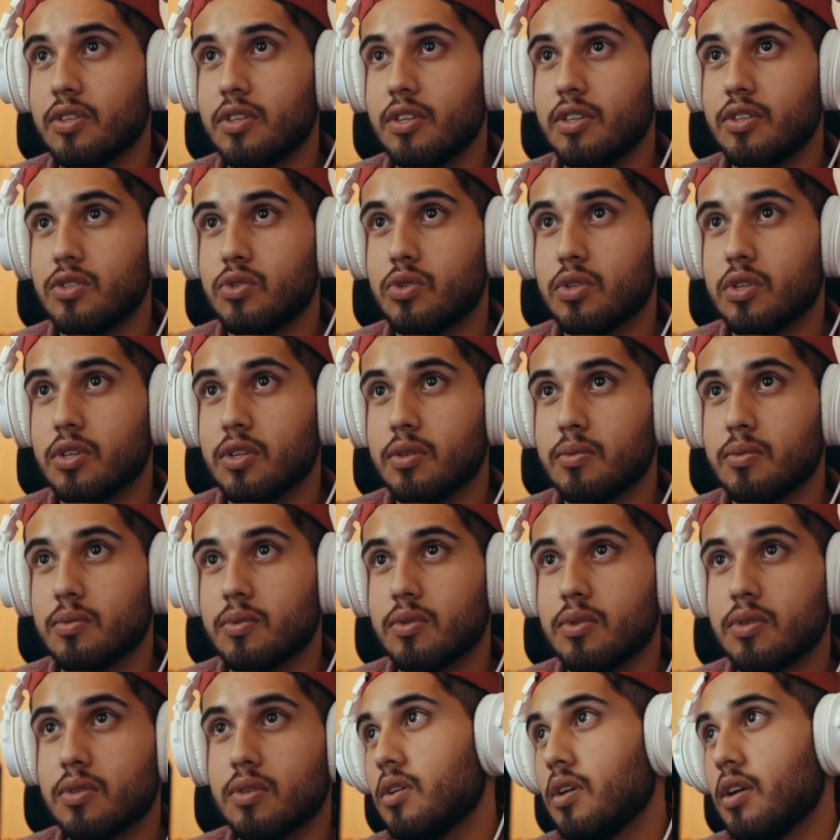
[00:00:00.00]
these
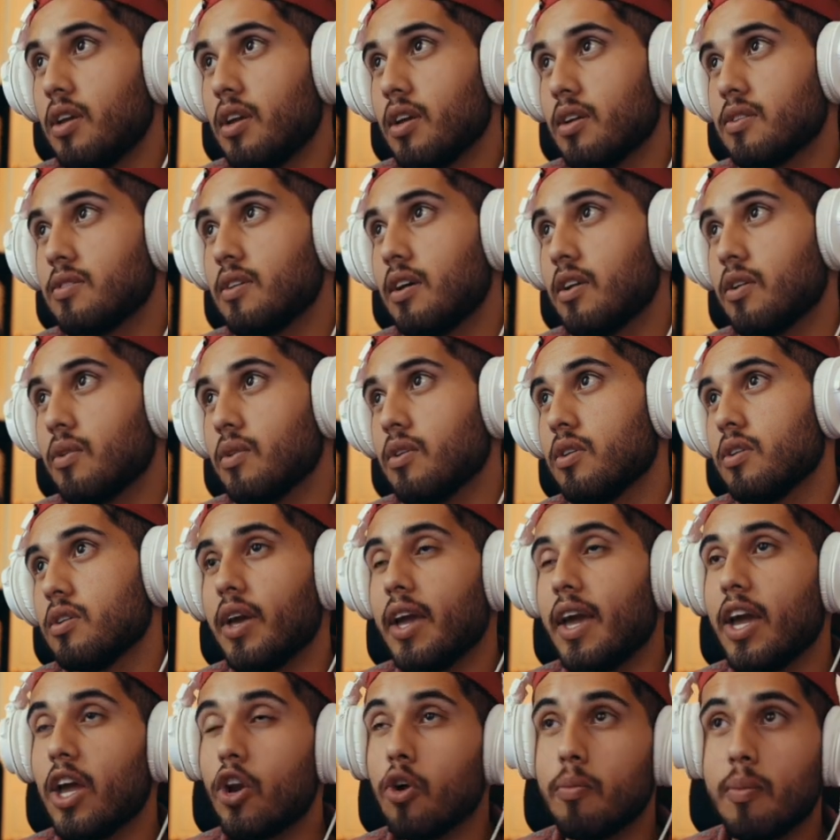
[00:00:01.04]
drums, and etc.
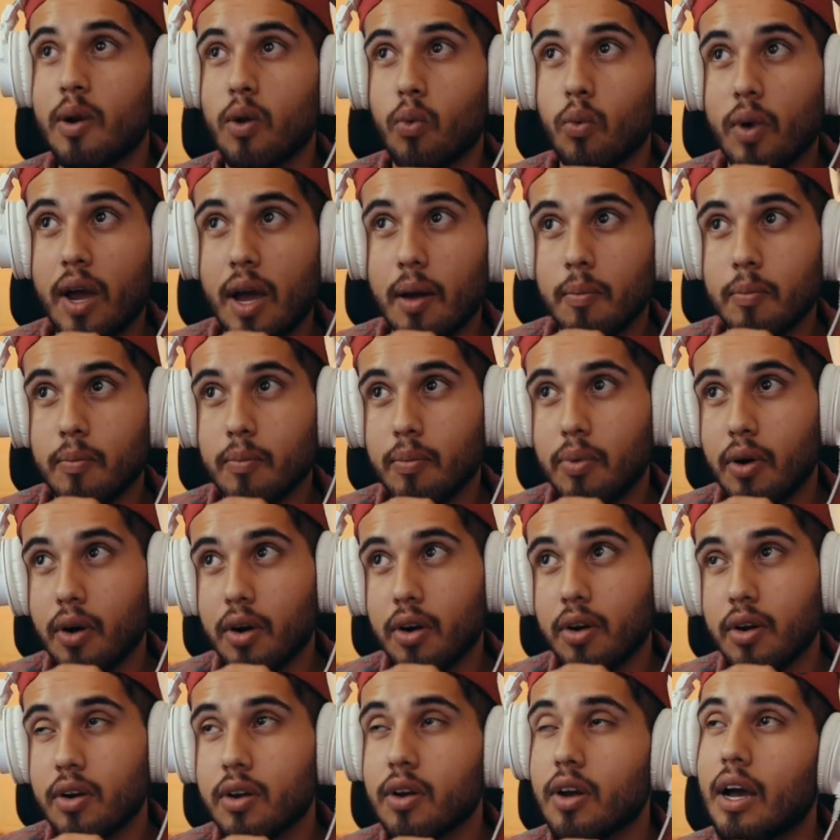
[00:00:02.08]
And on my rap
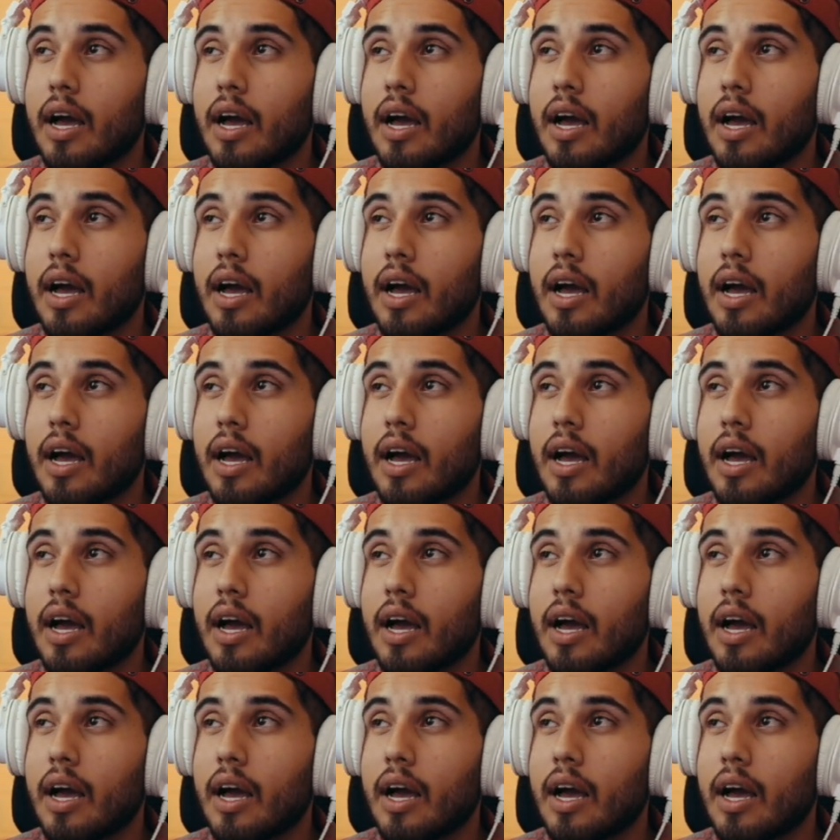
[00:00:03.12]
part,